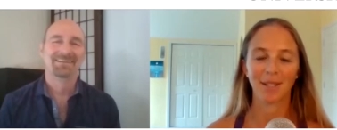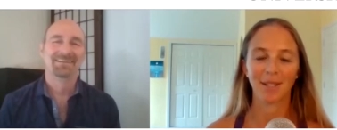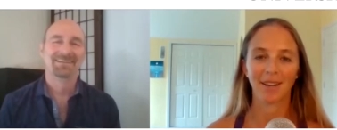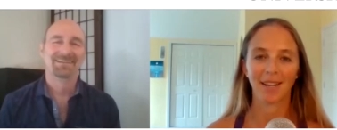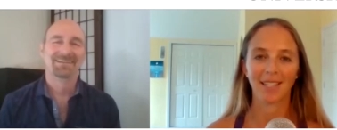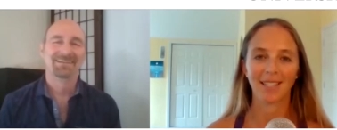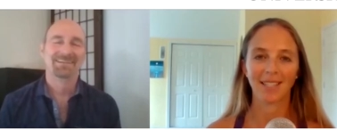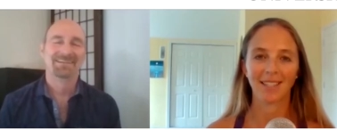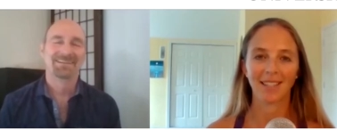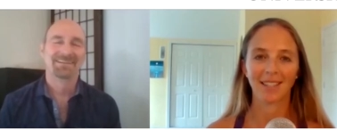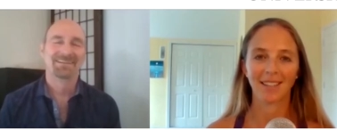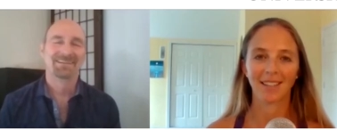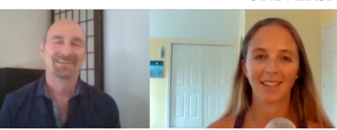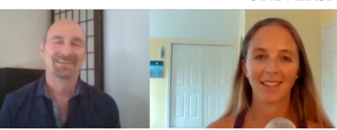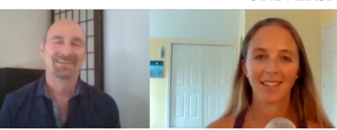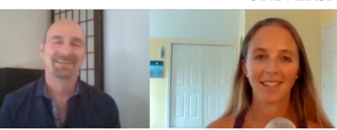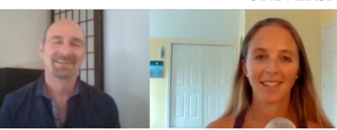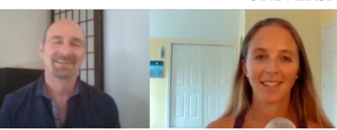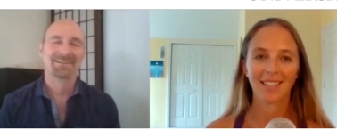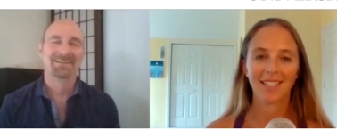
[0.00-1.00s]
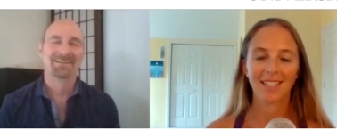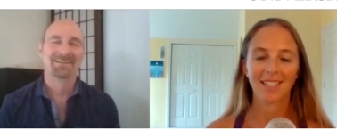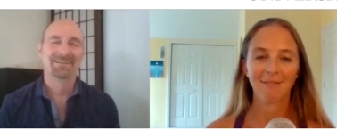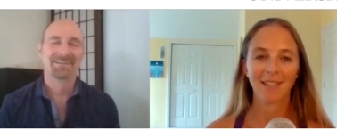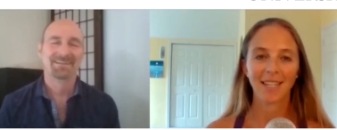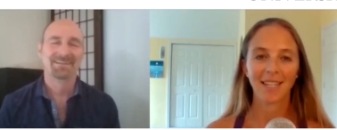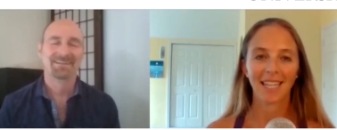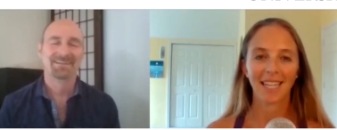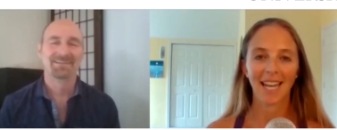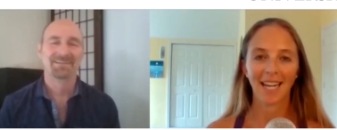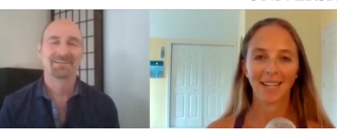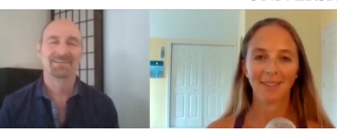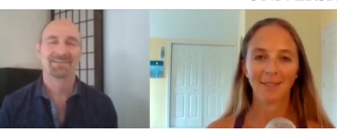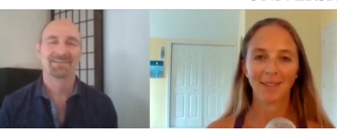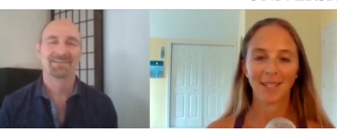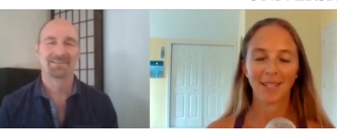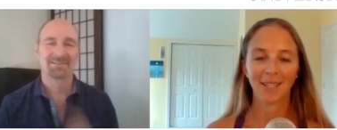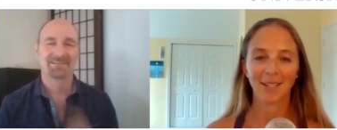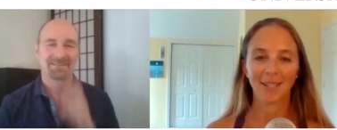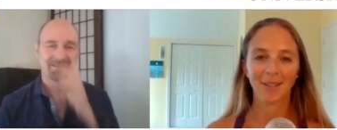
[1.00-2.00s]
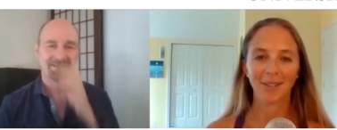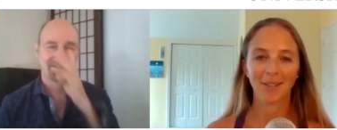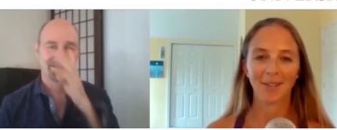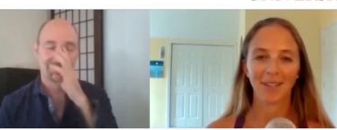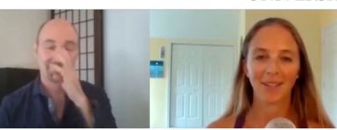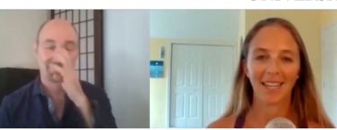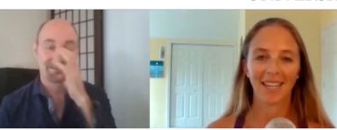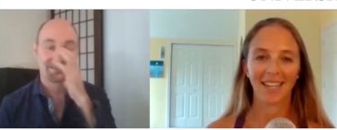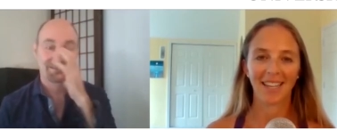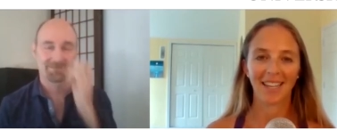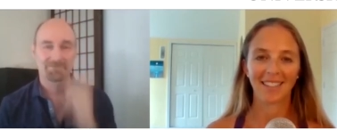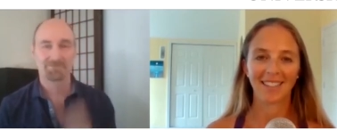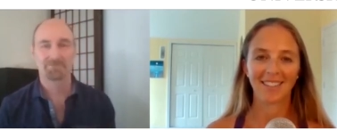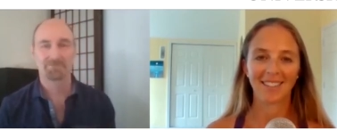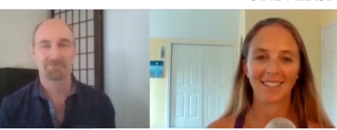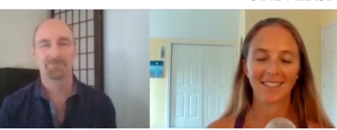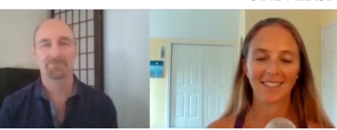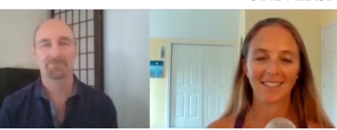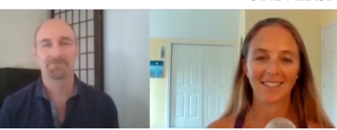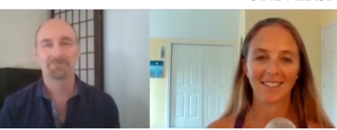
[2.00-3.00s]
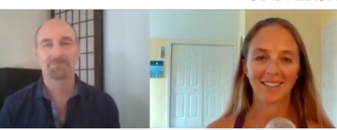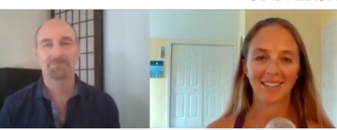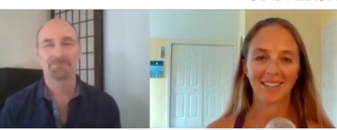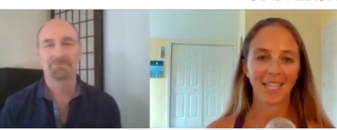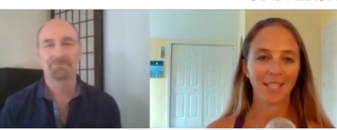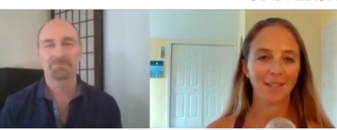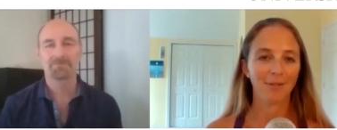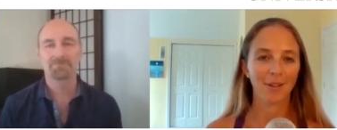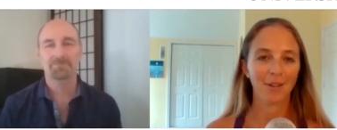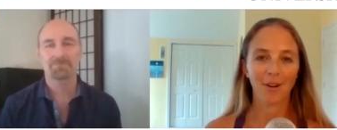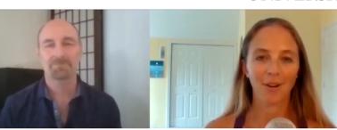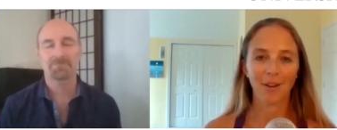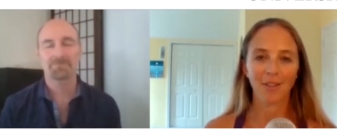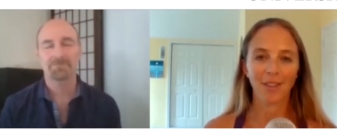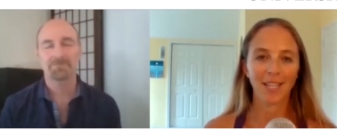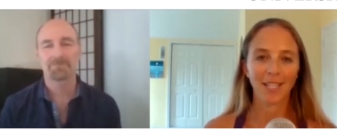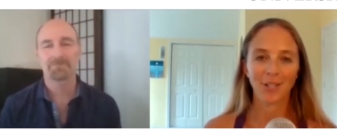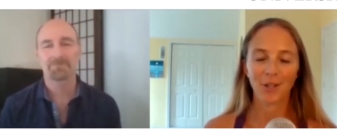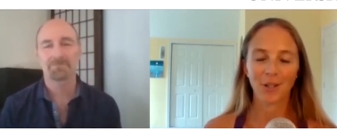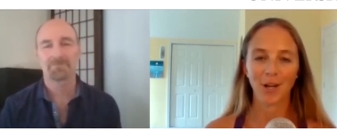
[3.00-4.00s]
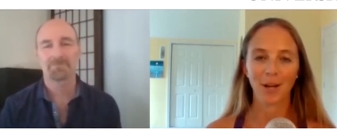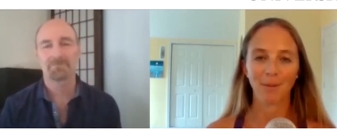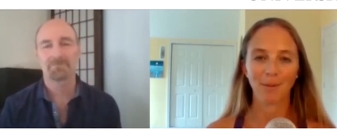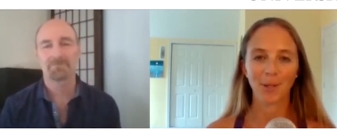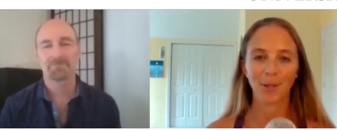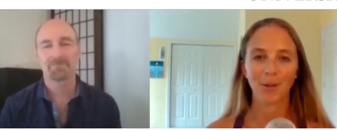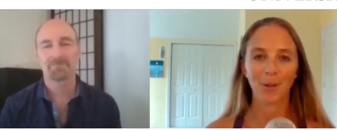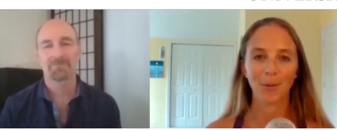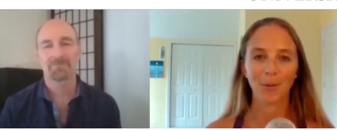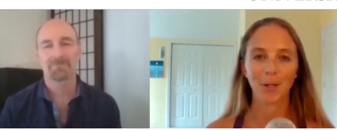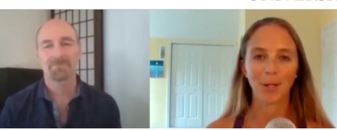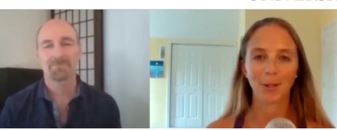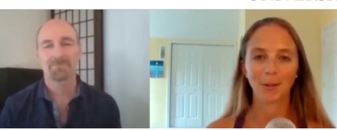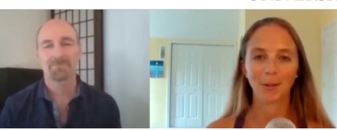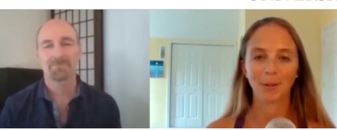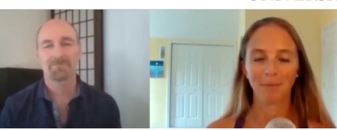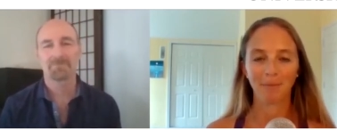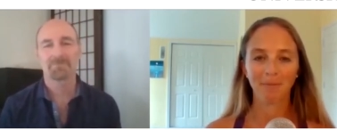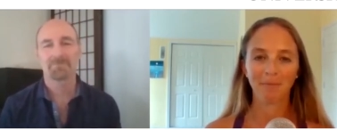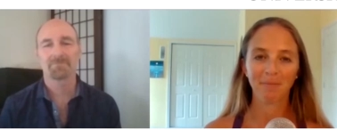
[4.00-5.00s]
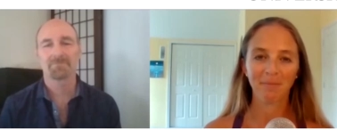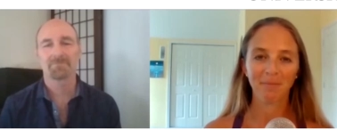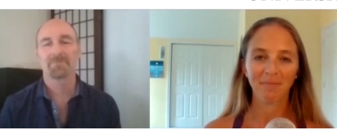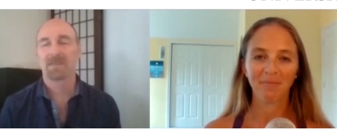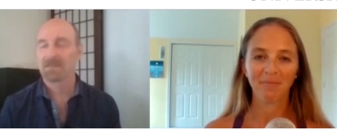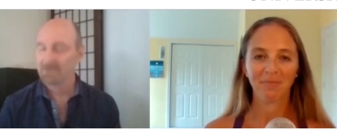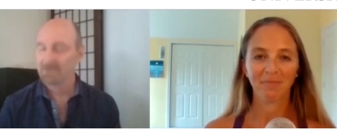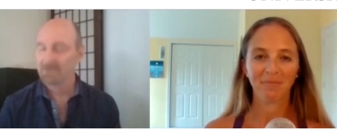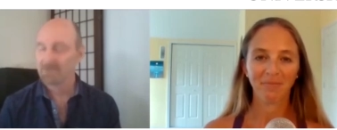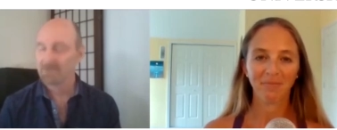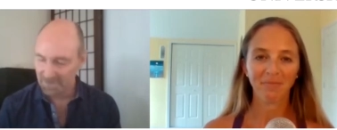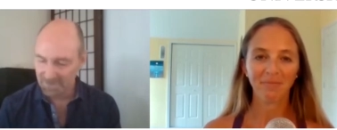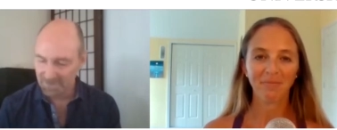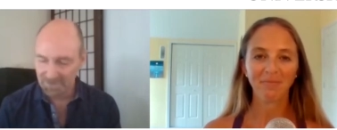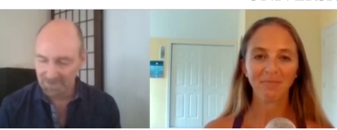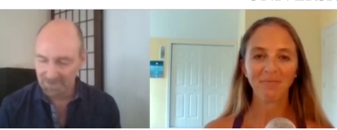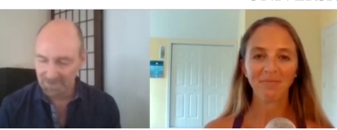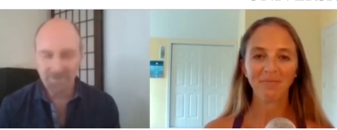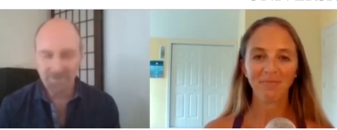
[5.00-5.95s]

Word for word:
Speaker 1: great to reconnect with you, and thanks for all that you're up to in the world.
Speaker 2: Thank you, Andy.